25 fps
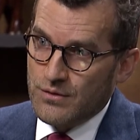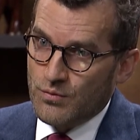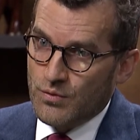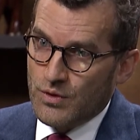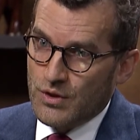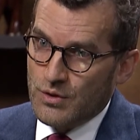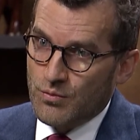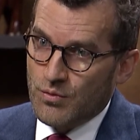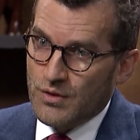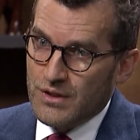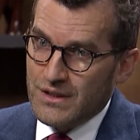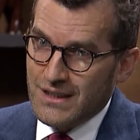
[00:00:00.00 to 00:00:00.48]

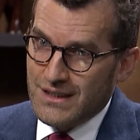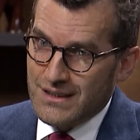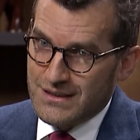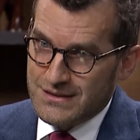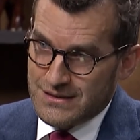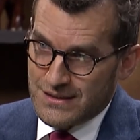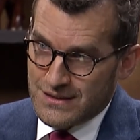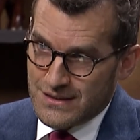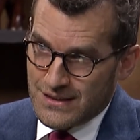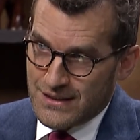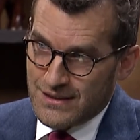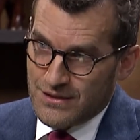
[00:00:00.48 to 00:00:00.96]
What, what
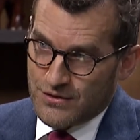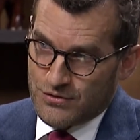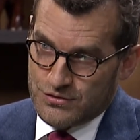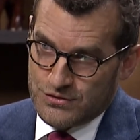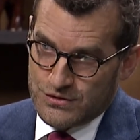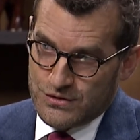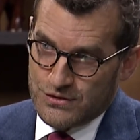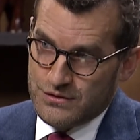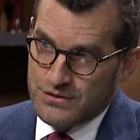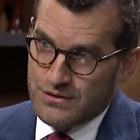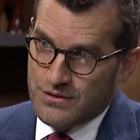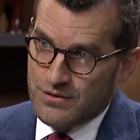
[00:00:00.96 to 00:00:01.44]
is it in our
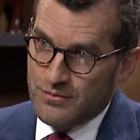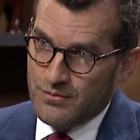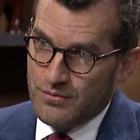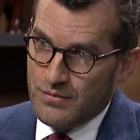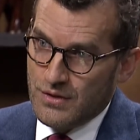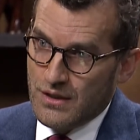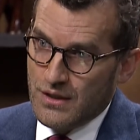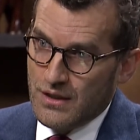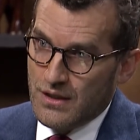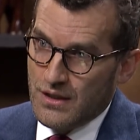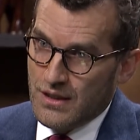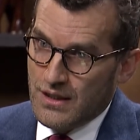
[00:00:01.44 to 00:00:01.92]
system,
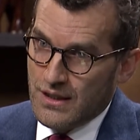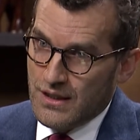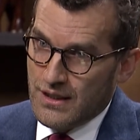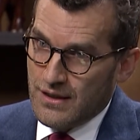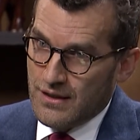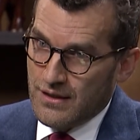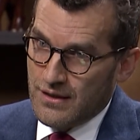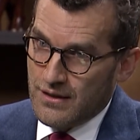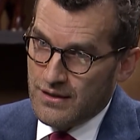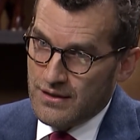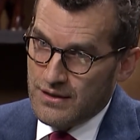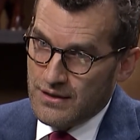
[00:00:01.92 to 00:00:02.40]
uh,
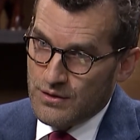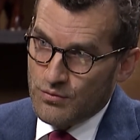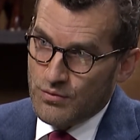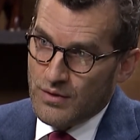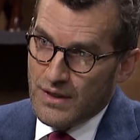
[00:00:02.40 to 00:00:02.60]
in the mm.